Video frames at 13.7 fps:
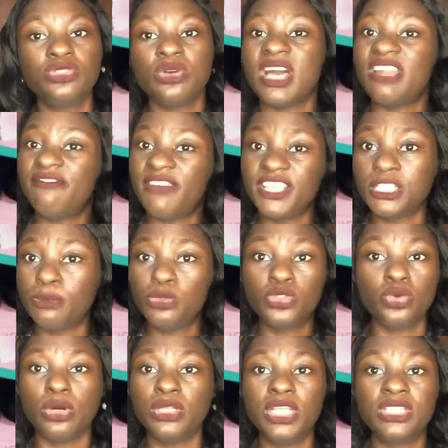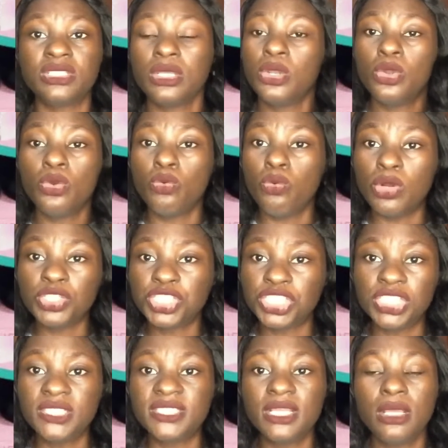It's not advisable to always
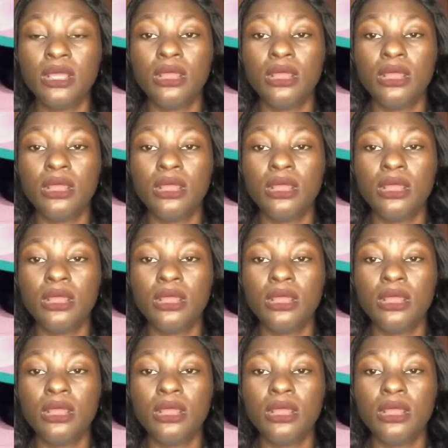wash it,